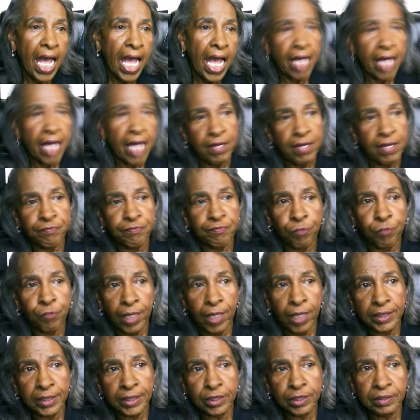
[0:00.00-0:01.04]
For
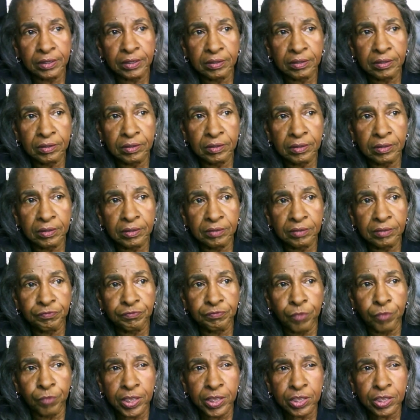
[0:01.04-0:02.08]
for
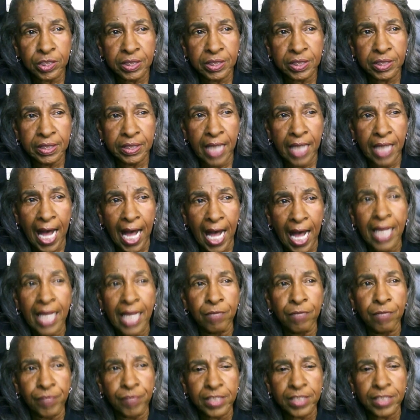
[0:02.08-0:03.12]
I had
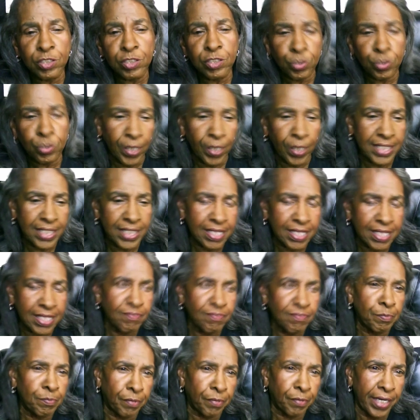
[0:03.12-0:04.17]
written 27
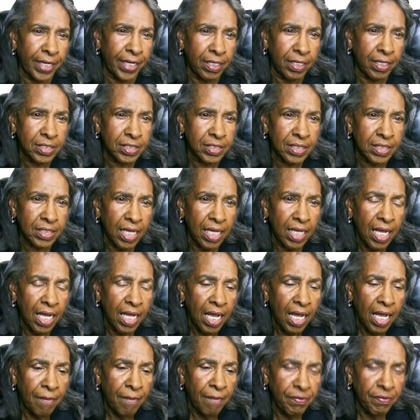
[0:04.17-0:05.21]
prayers
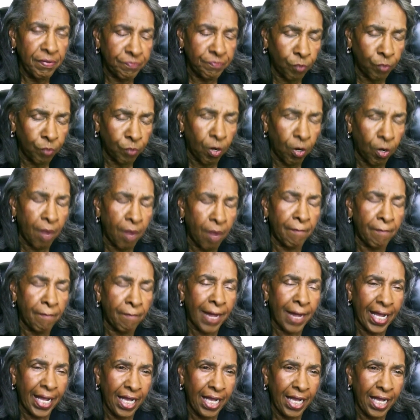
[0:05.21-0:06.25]
before my
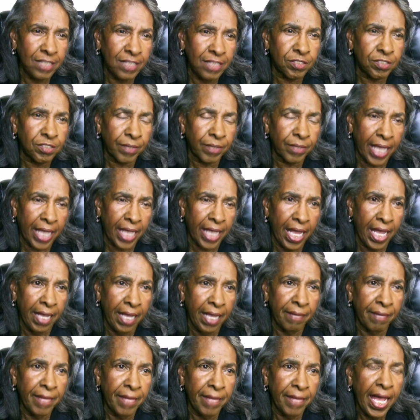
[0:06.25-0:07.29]
answer came
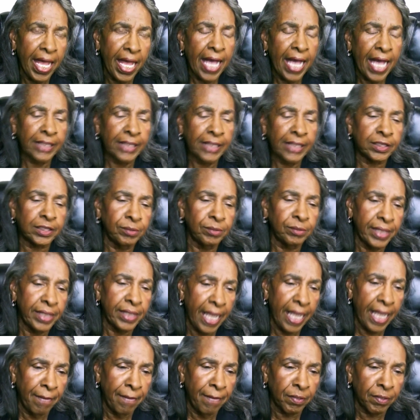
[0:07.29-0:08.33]
as to the name of
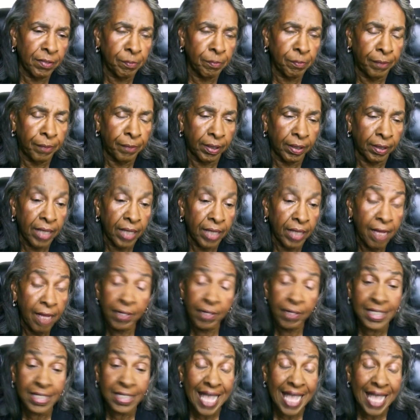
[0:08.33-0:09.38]
the book, because I
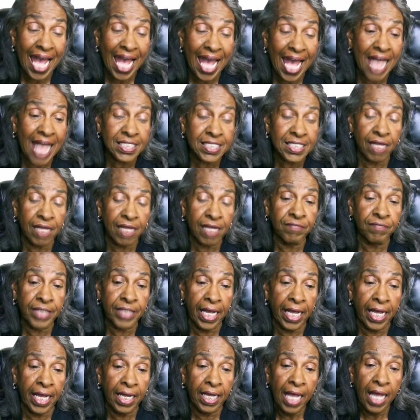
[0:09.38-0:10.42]
ask every day.
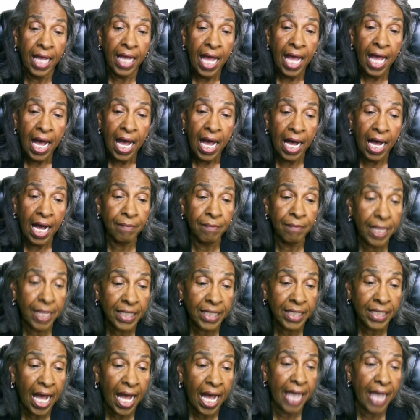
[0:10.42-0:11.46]
I'm that
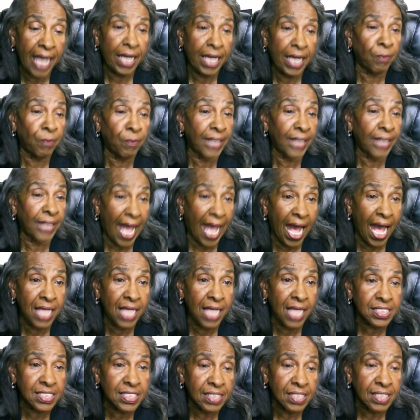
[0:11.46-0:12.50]
kind. I will ask
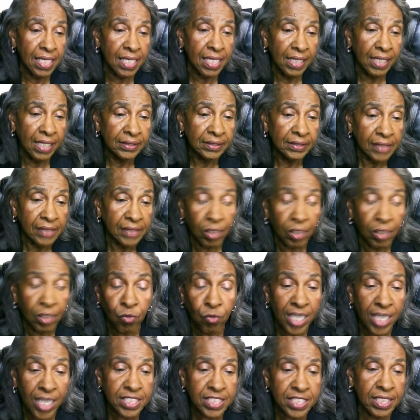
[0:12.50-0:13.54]
a
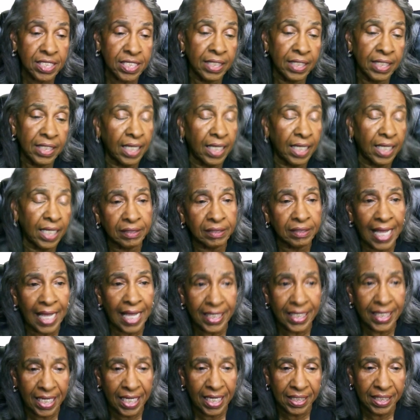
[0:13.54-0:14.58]
question until I get
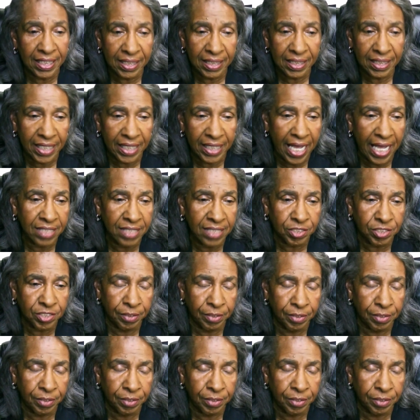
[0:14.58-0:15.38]
the answer.